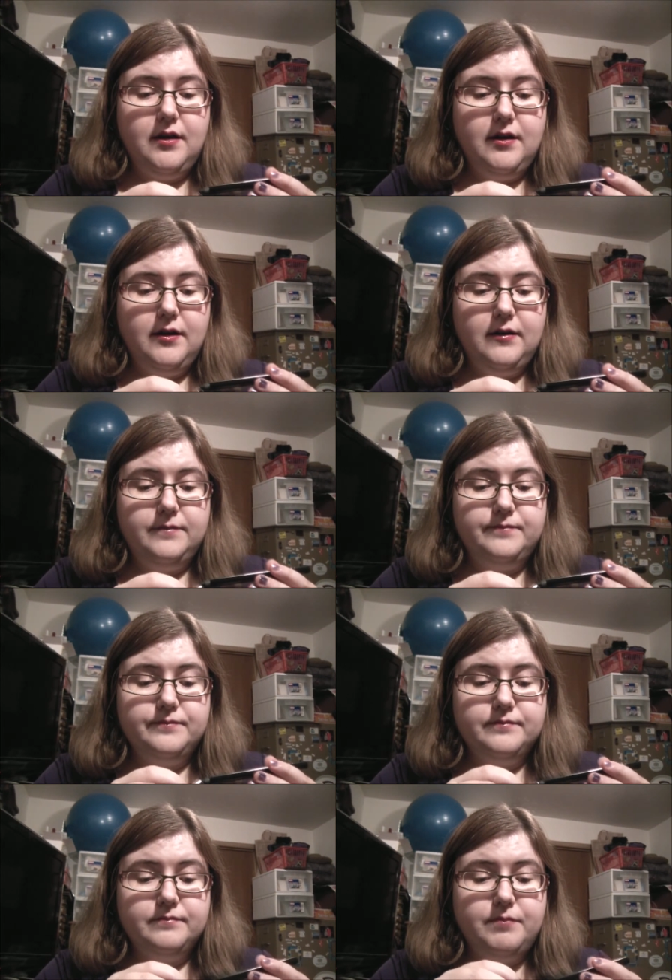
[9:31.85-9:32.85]

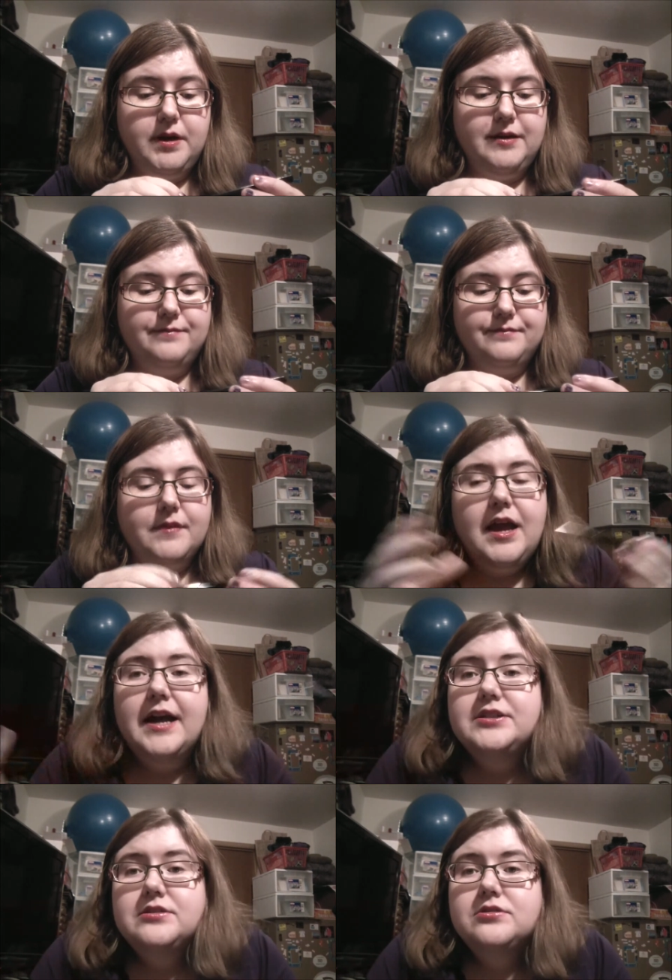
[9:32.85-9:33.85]
Um, but
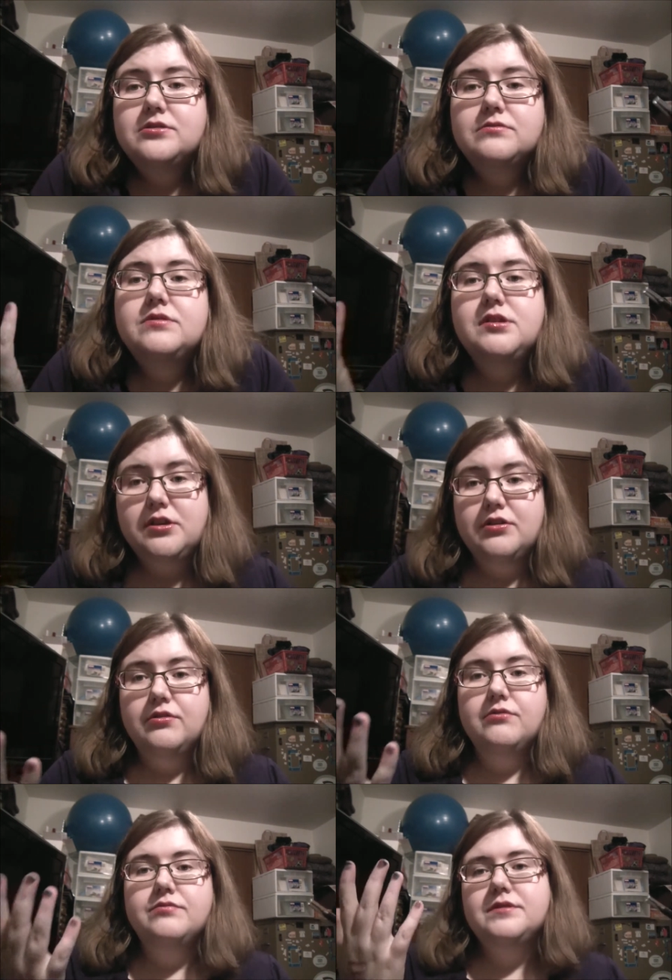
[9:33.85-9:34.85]
I just don't
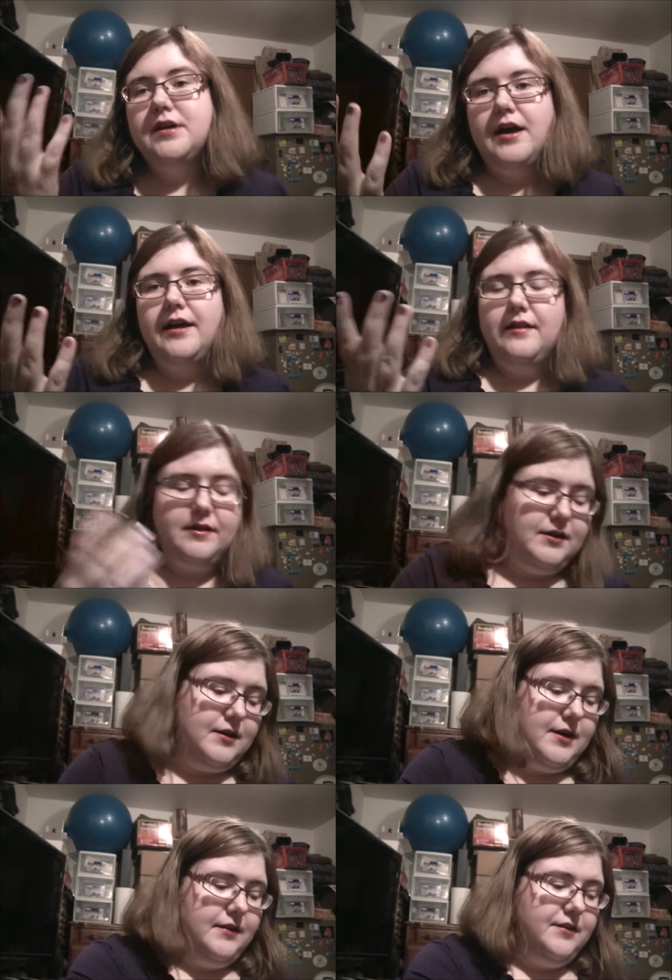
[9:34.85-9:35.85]
use eye
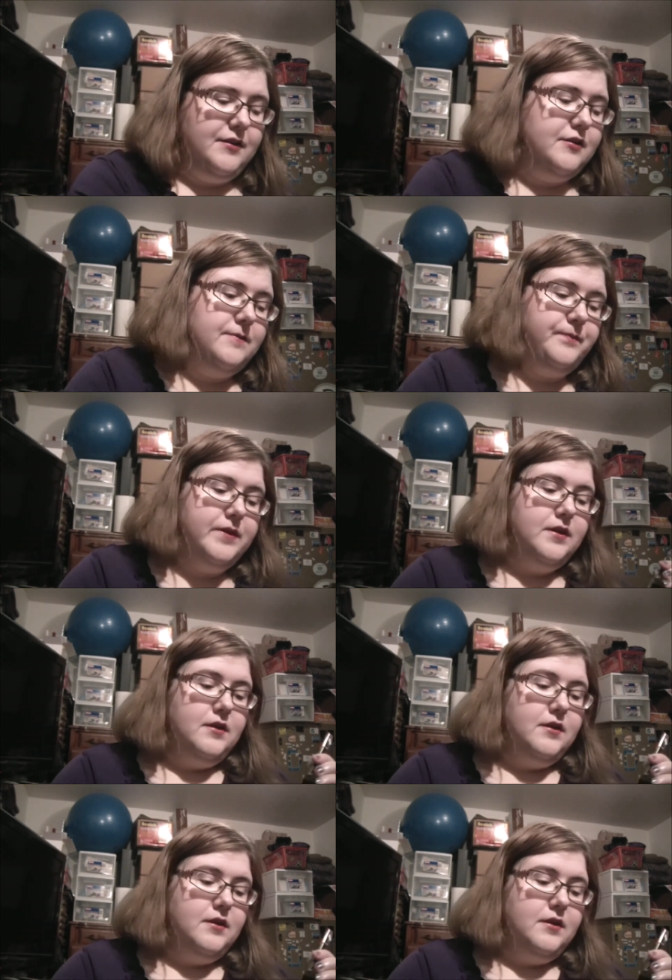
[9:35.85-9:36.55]
eyeliner.